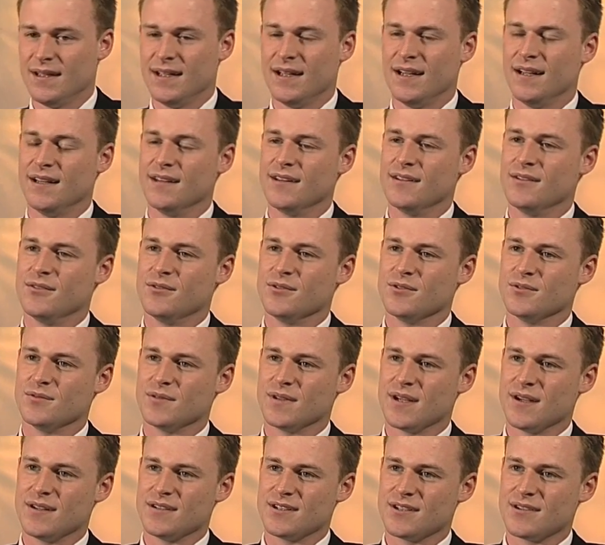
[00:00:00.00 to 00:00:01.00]
And the laws will
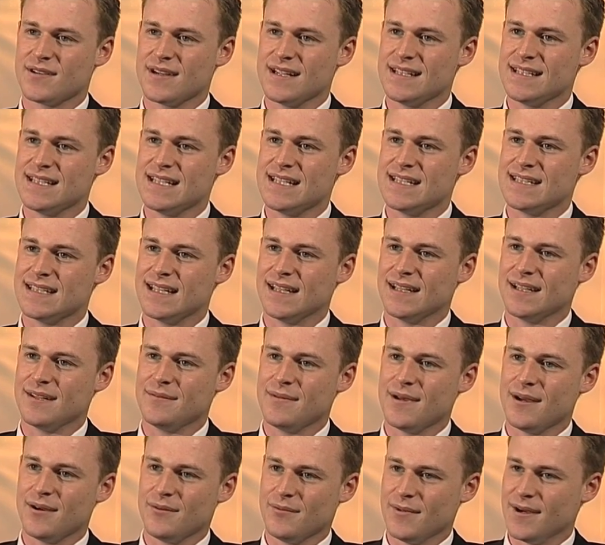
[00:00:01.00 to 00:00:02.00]
go into great detail
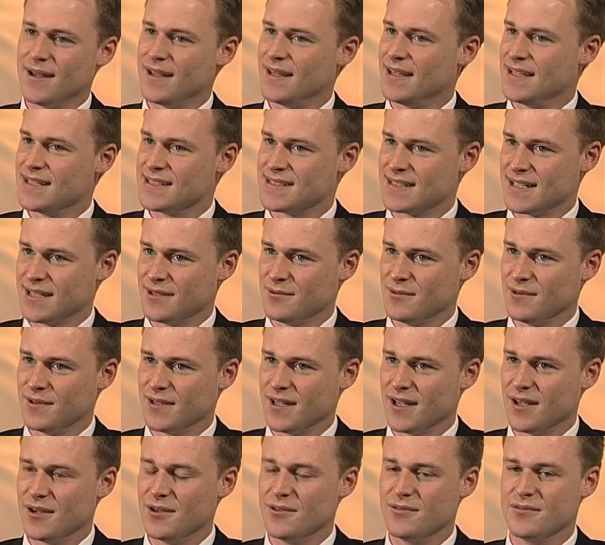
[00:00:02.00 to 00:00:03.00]
about where the estate will
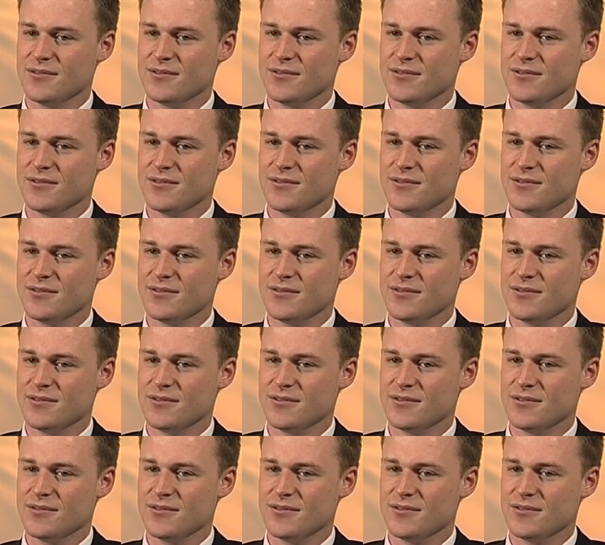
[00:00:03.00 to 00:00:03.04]
go.